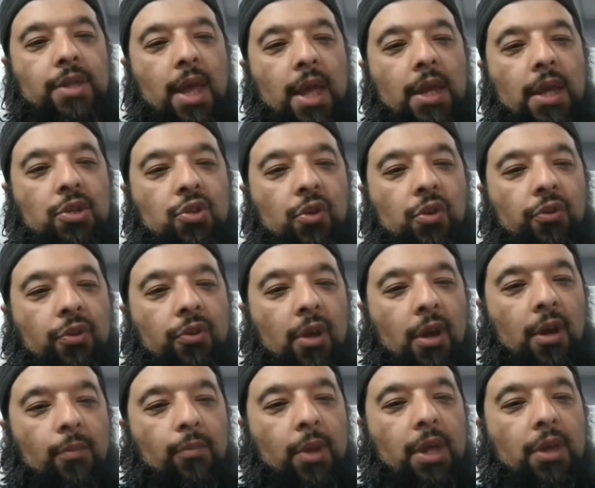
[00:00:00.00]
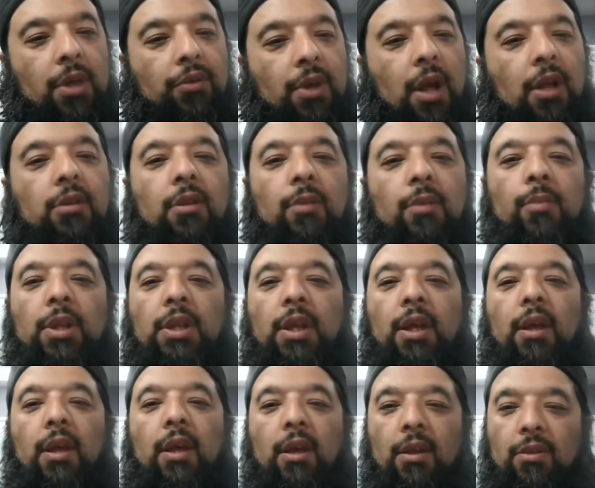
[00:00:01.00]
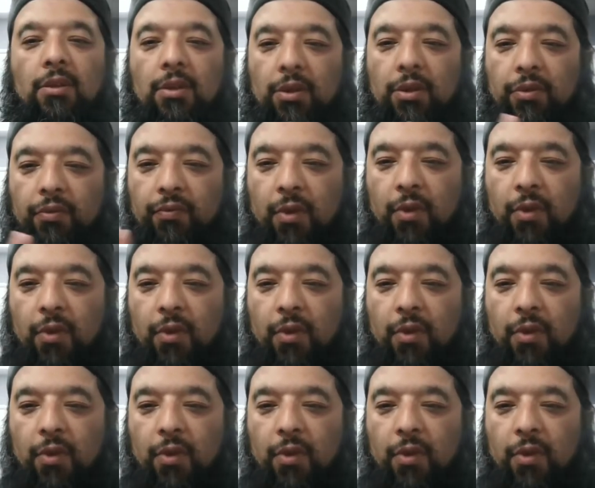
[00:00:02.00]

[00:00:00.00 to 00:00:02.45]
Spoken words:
the angels? Because ultimately, this